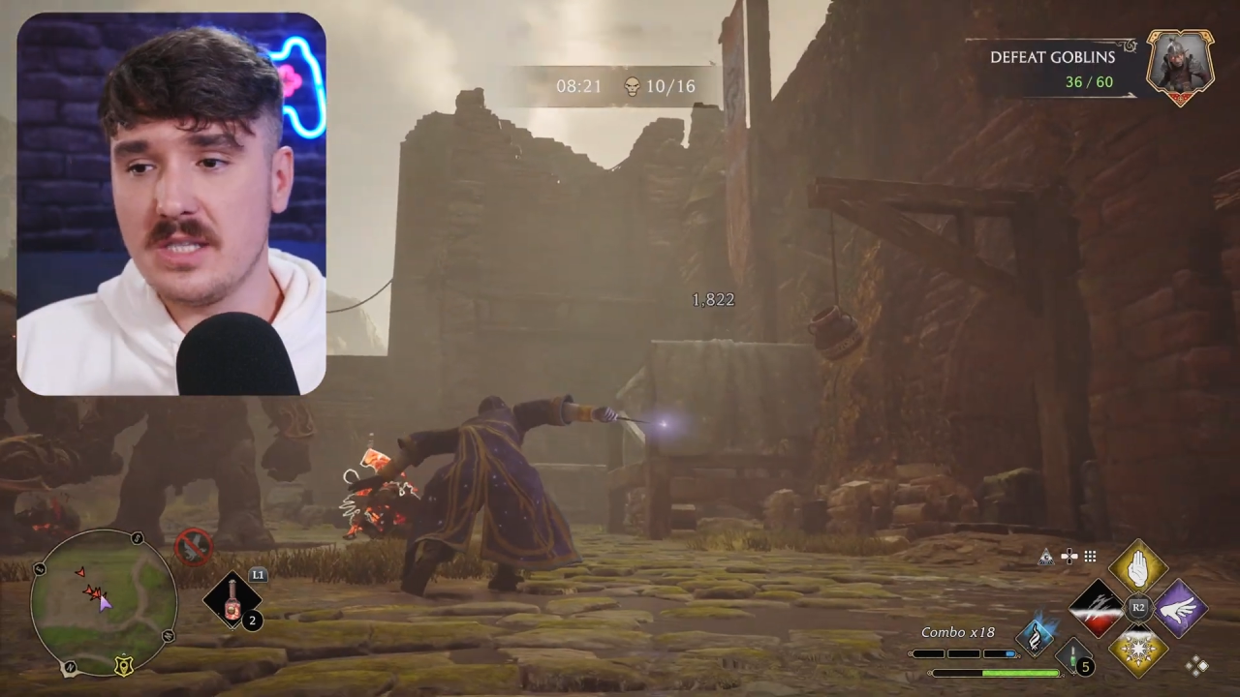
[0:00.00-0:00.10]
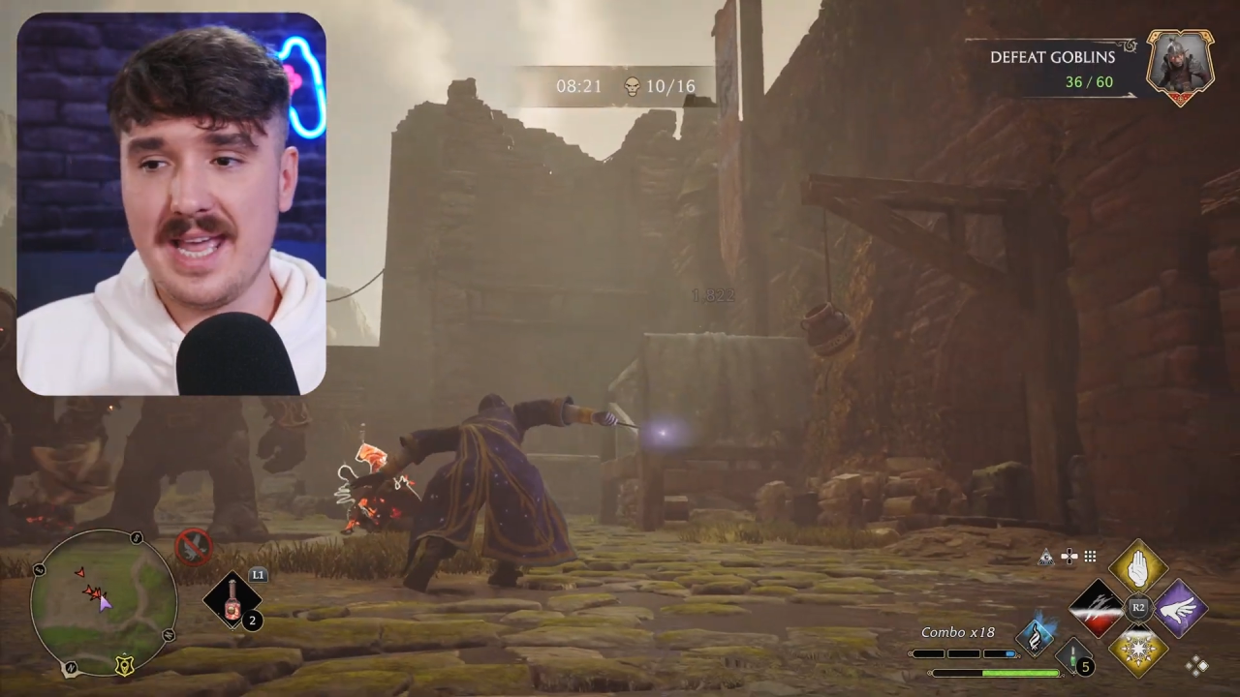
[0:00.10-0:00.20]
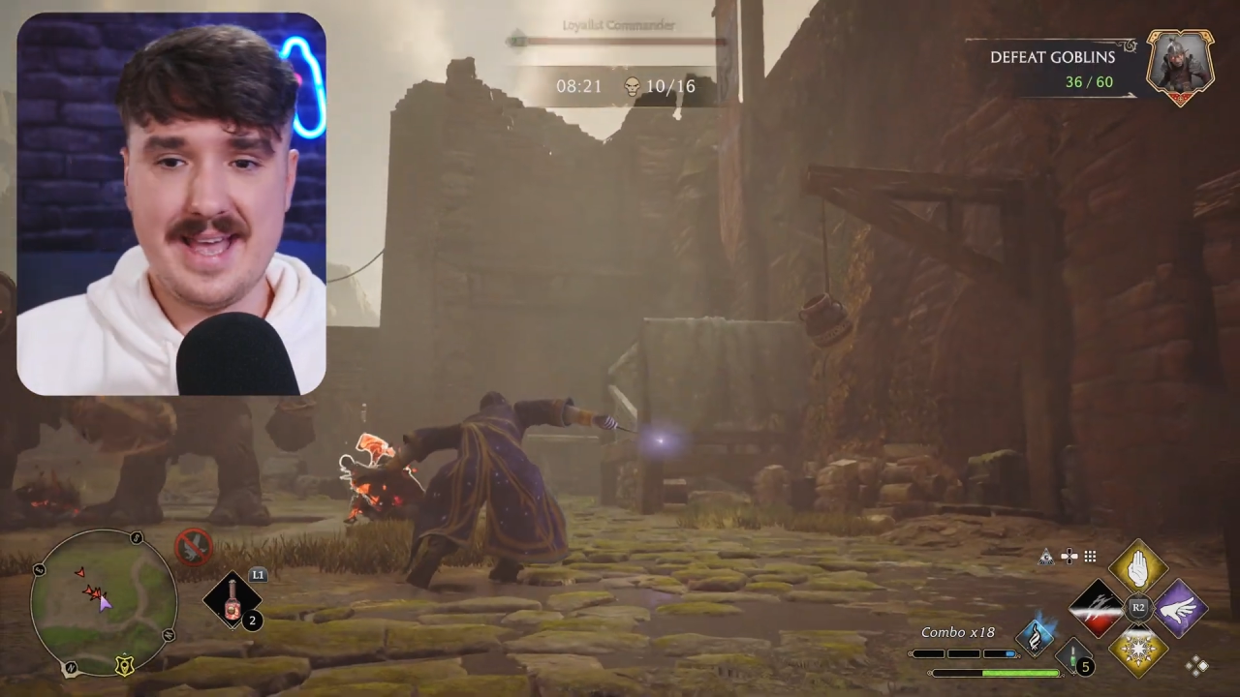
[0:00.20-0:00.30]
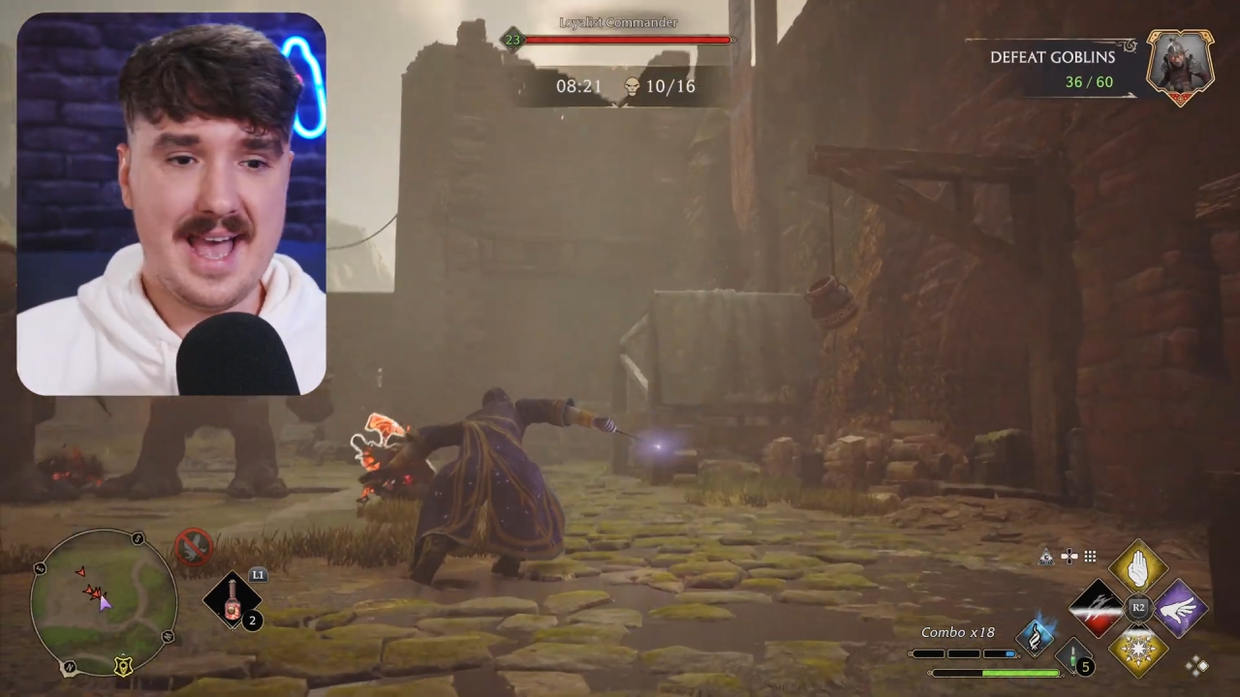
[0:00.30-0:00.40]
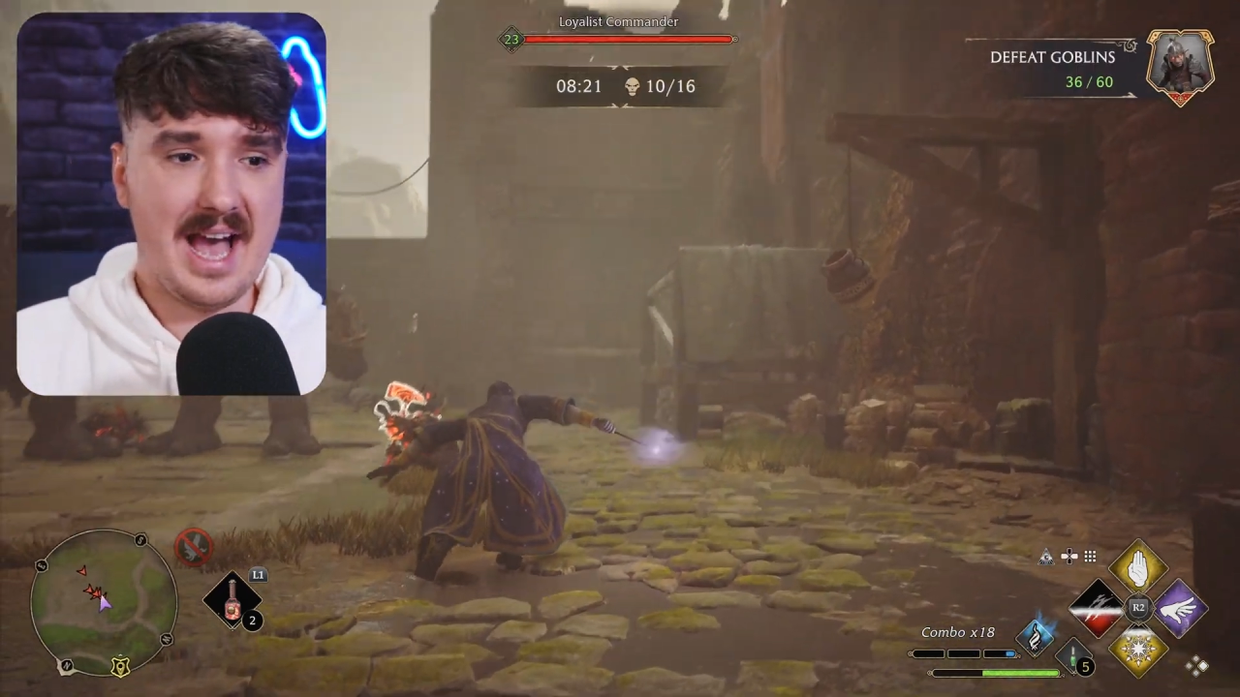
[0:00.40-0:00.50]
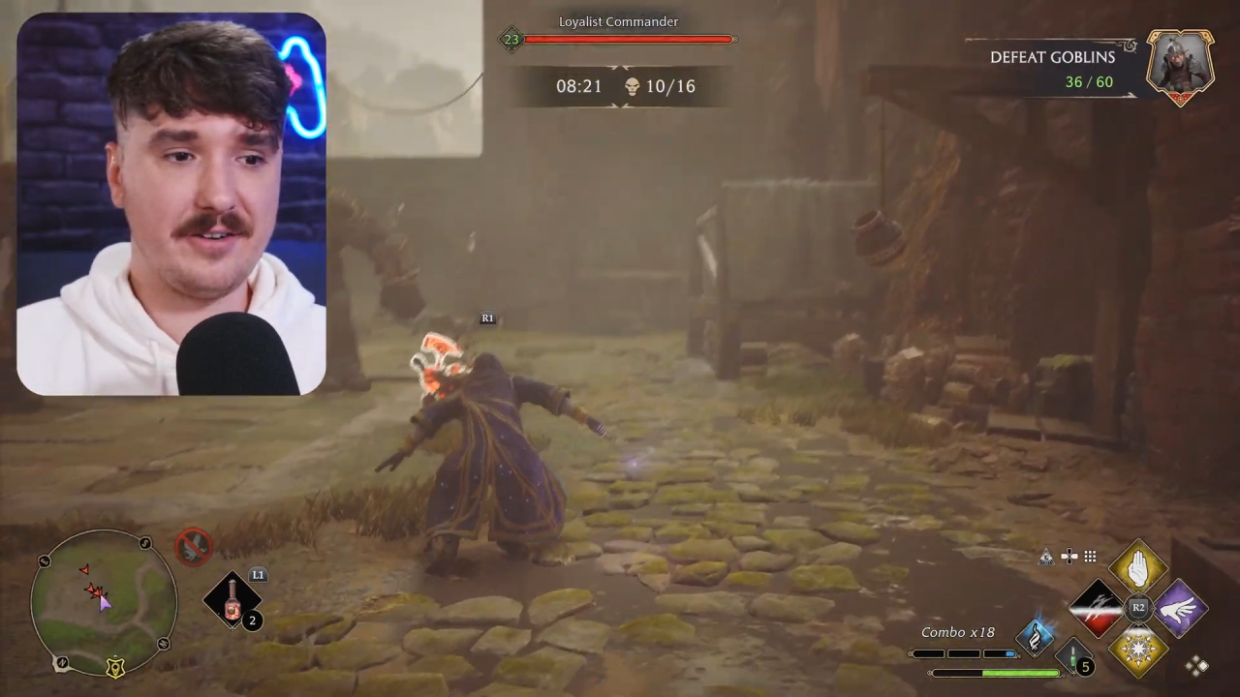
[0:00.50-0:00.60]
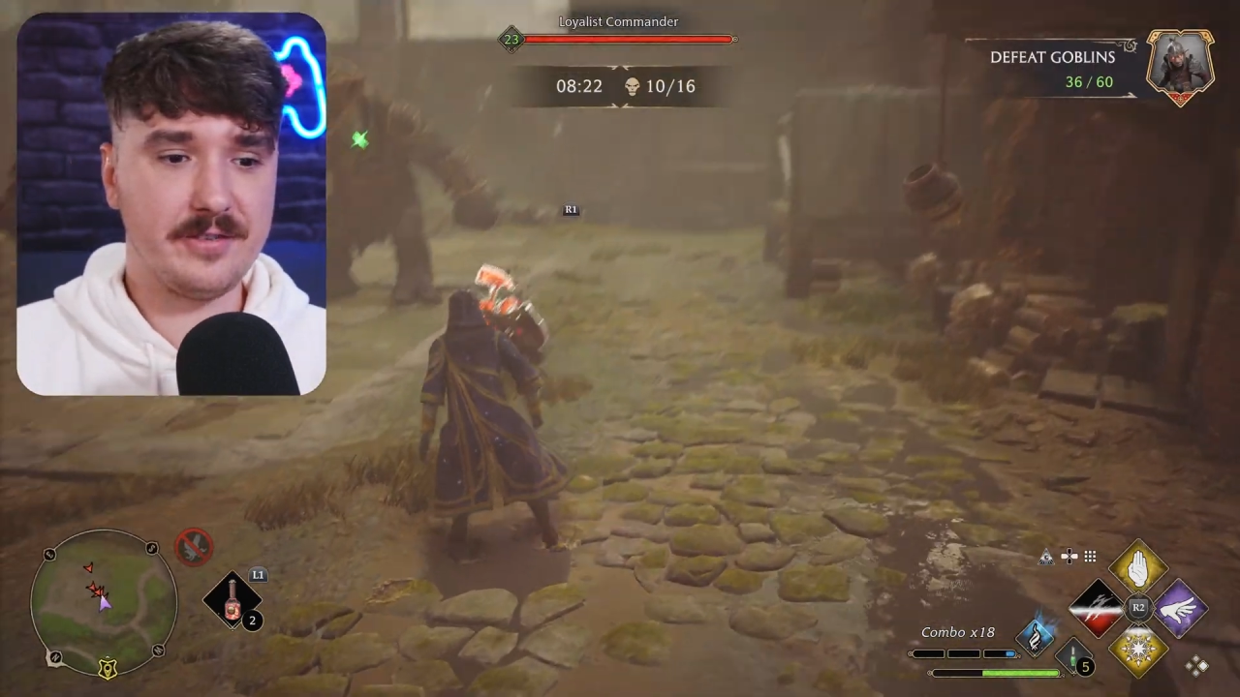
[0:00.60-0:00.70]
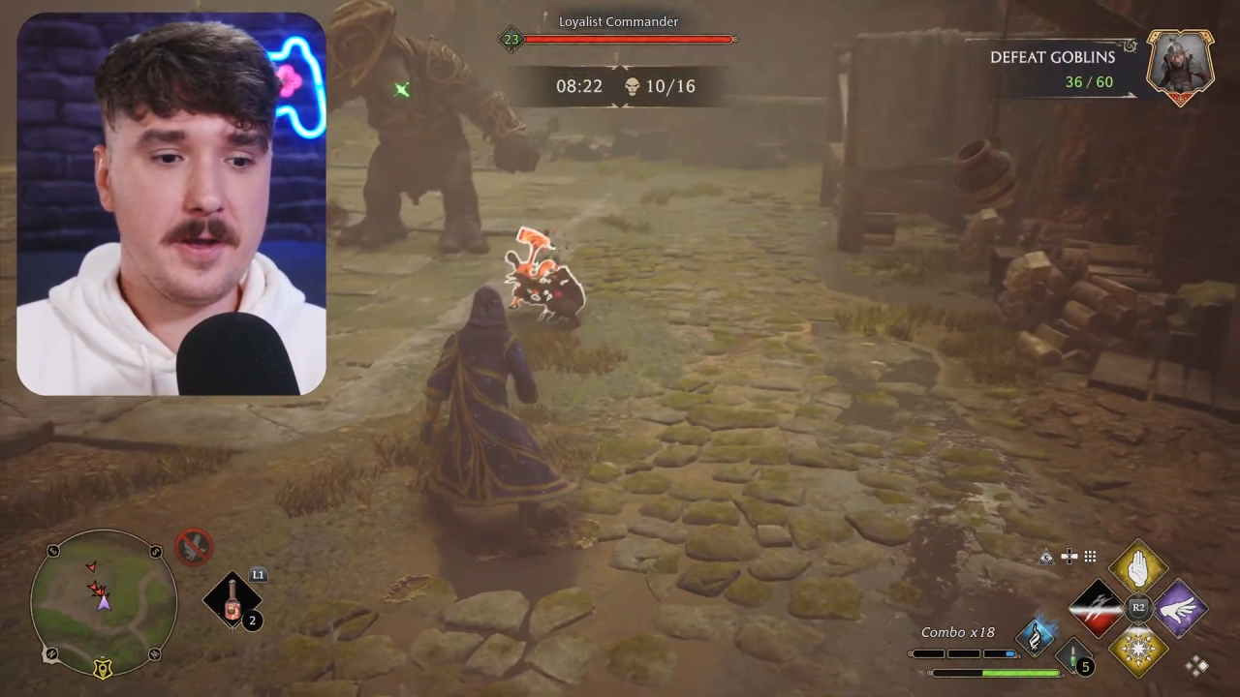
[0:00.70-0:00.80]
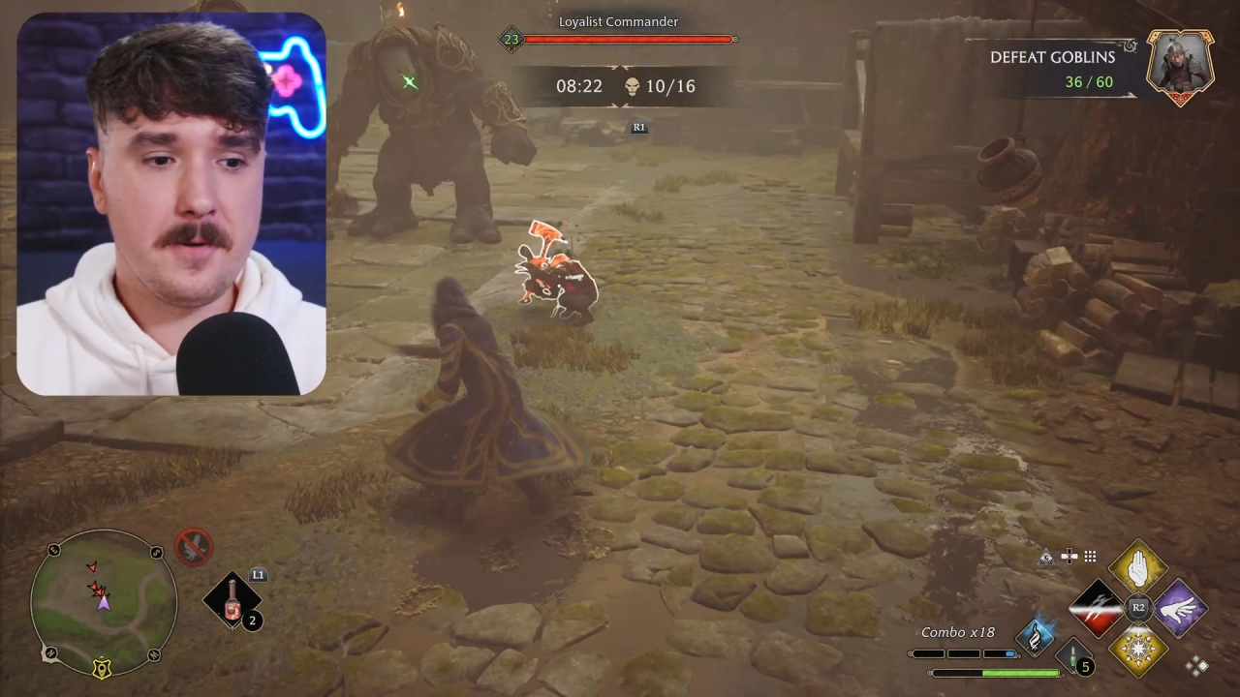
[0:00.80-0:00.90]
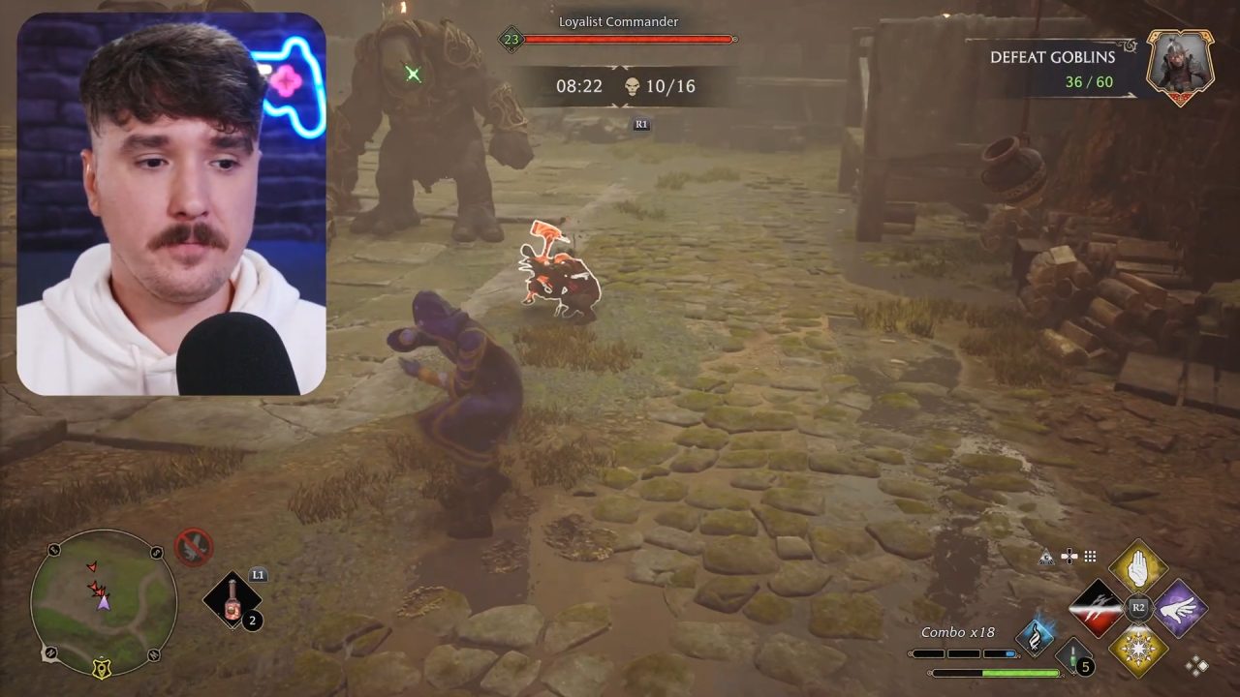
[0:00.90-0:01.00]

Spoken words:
they have